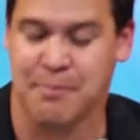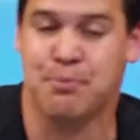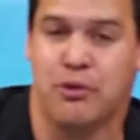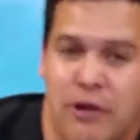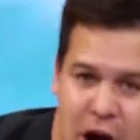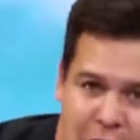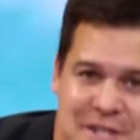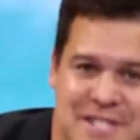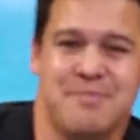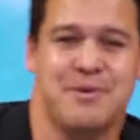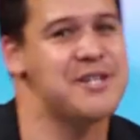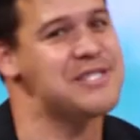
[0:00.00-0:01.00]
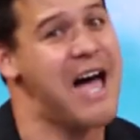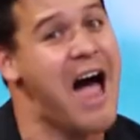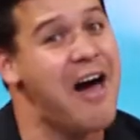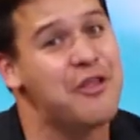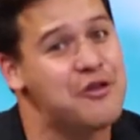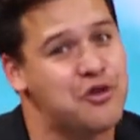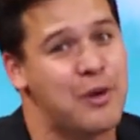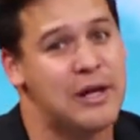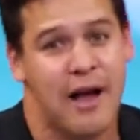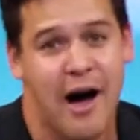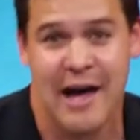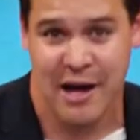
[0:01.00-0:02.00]
priority because others are
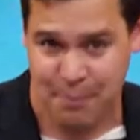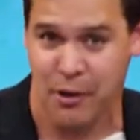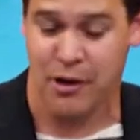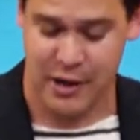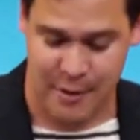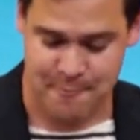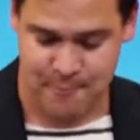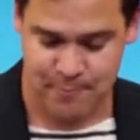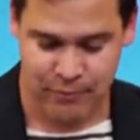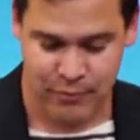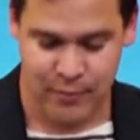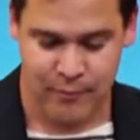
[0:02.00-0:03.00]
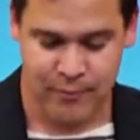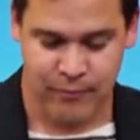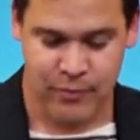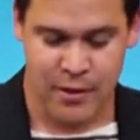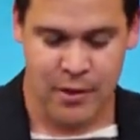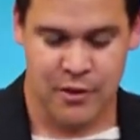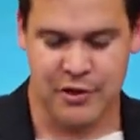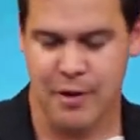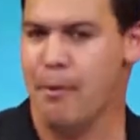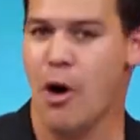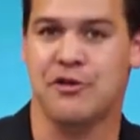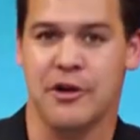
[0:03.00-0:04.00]
relying upon it. See,
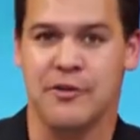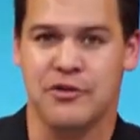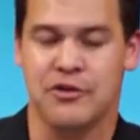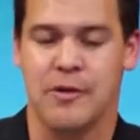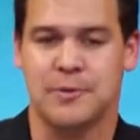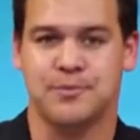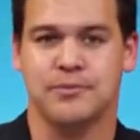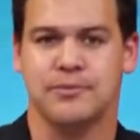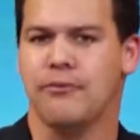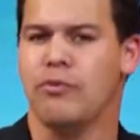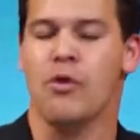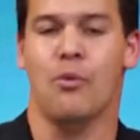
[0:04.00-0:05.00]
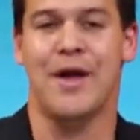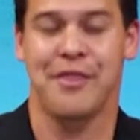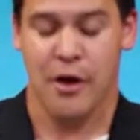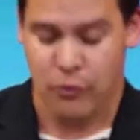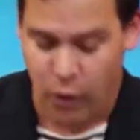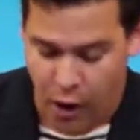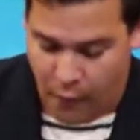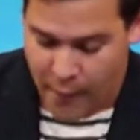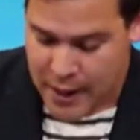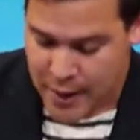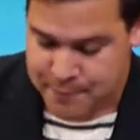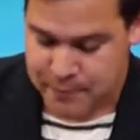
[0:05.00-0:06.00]
motives, when they're
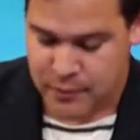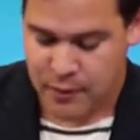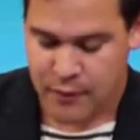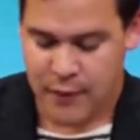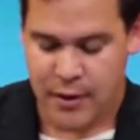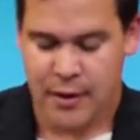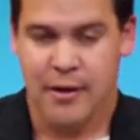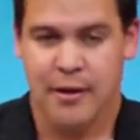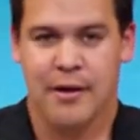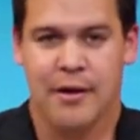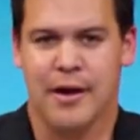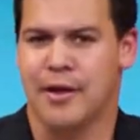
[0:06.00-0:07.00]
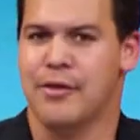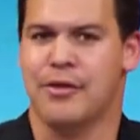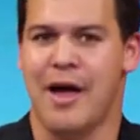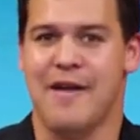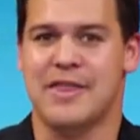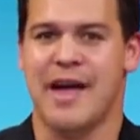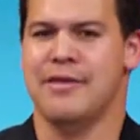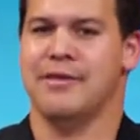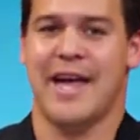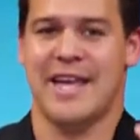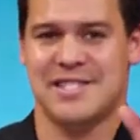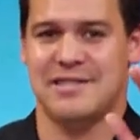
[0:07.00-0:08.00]
wrong,
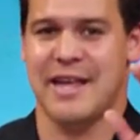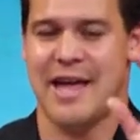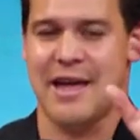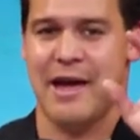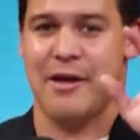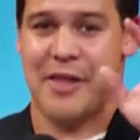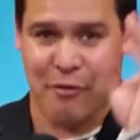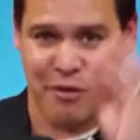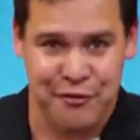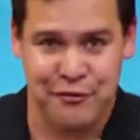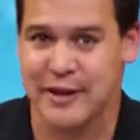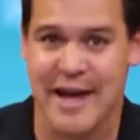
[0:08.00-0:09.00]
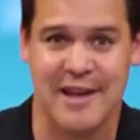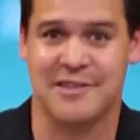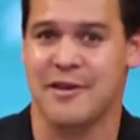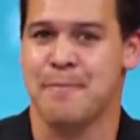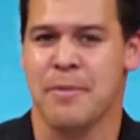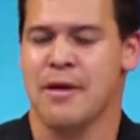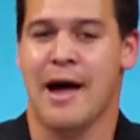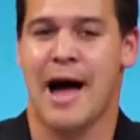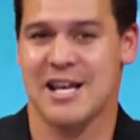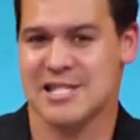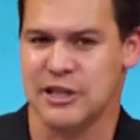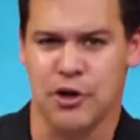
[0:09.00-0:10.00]
they reflect
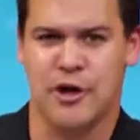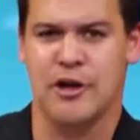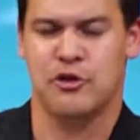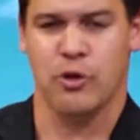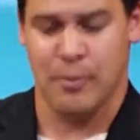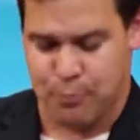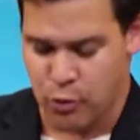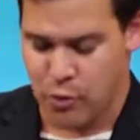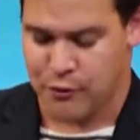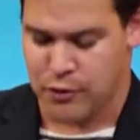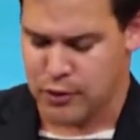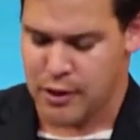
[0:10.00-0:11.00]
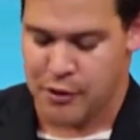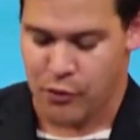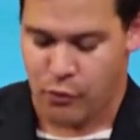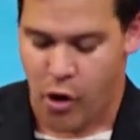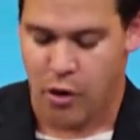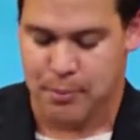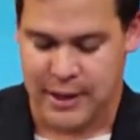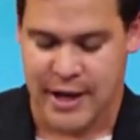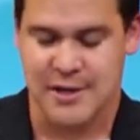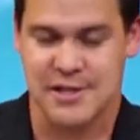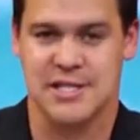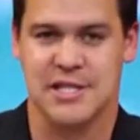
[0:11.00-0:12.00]
us looking to approval in the wrong
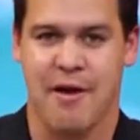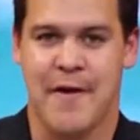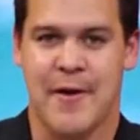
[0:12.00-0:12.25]
place.